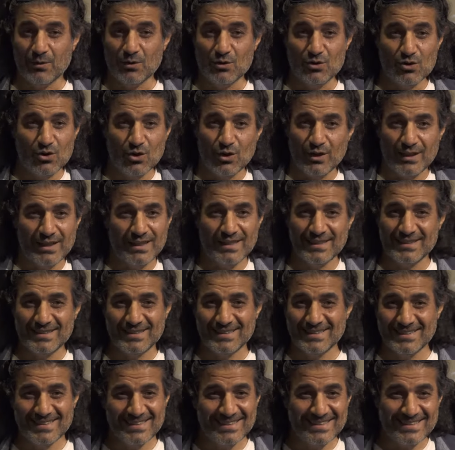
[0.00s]
So
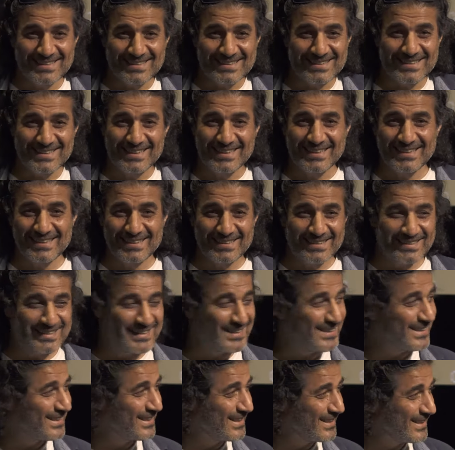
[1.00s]
it's the
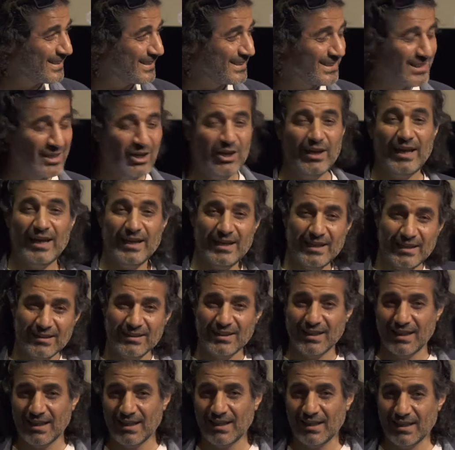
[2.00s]

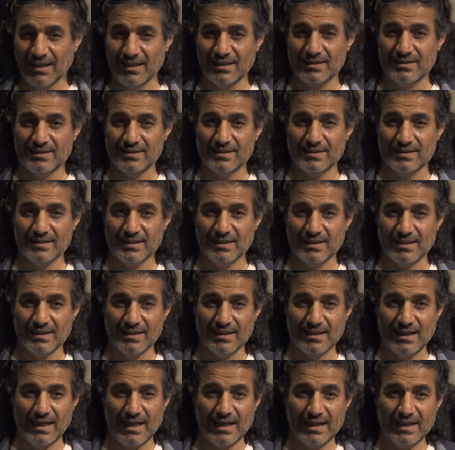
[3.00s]
anything, it's
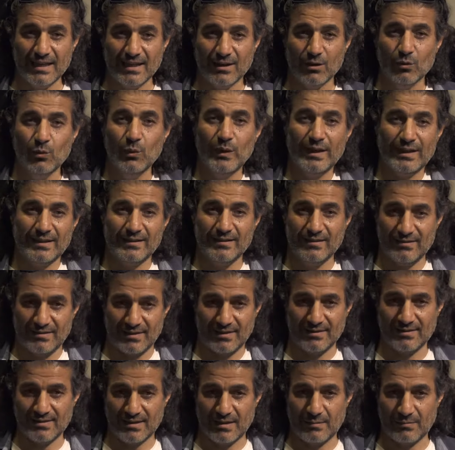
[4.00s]
like
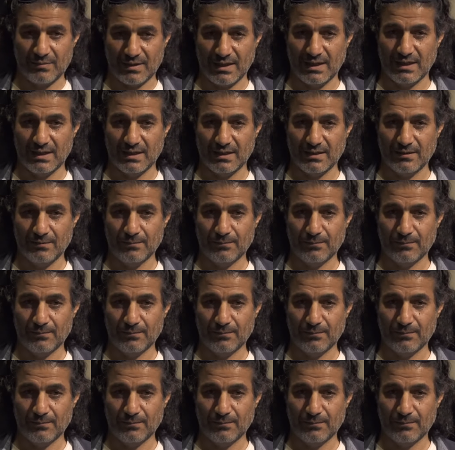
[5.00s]
witnessing something.